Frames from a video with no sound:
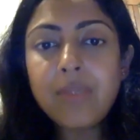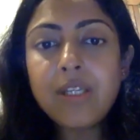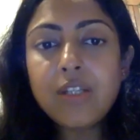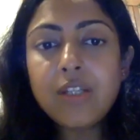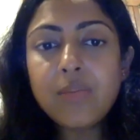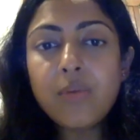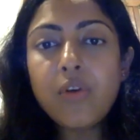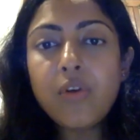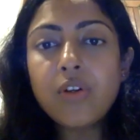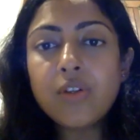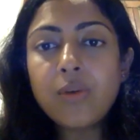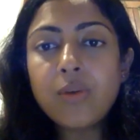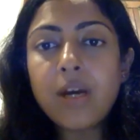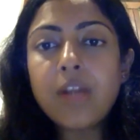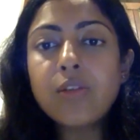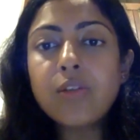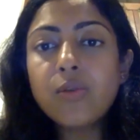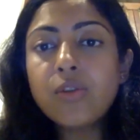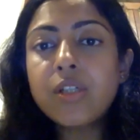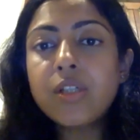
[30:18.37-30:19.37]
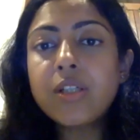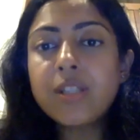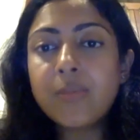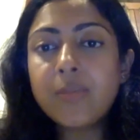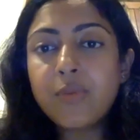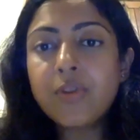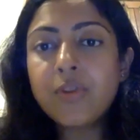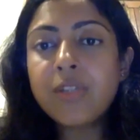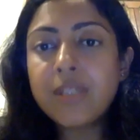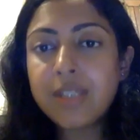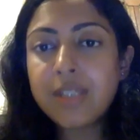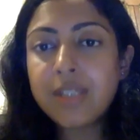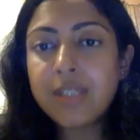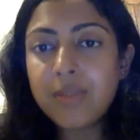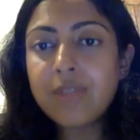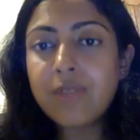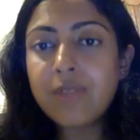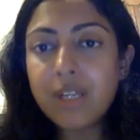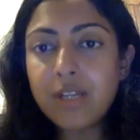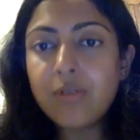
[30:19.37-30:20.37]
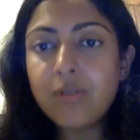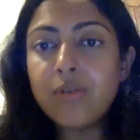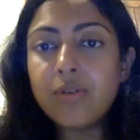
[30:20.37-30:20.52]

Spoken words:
So our social support system is very good.